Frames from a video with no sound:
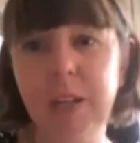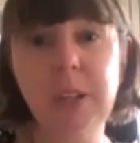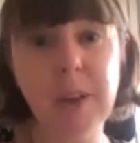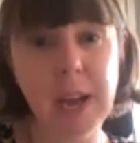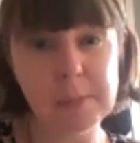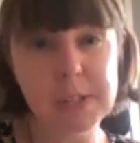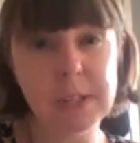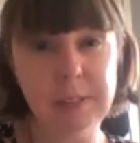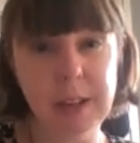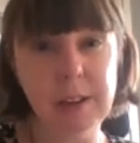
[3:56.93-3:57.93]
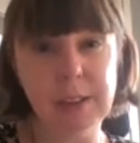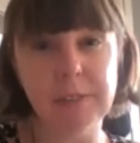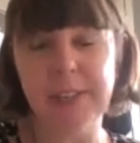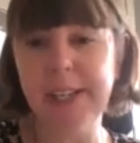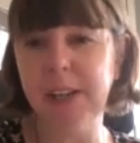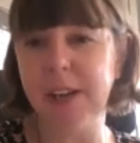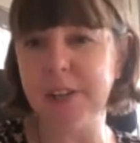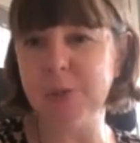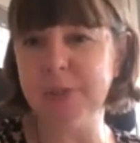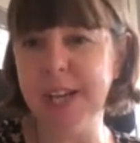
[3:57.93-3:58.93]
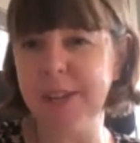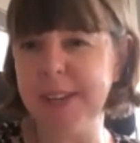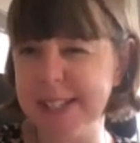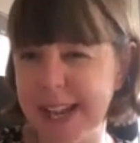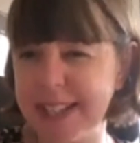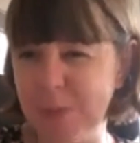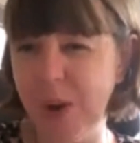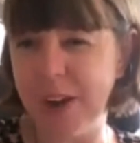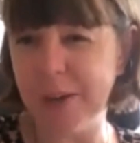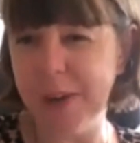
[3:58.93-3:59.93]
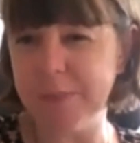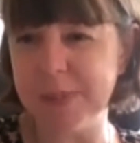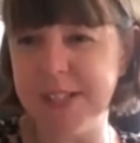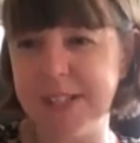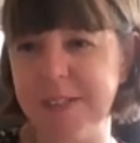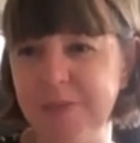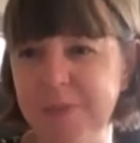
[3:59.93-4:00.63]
You absolutely are, lovely, and I shall tell you exactly why in a moment.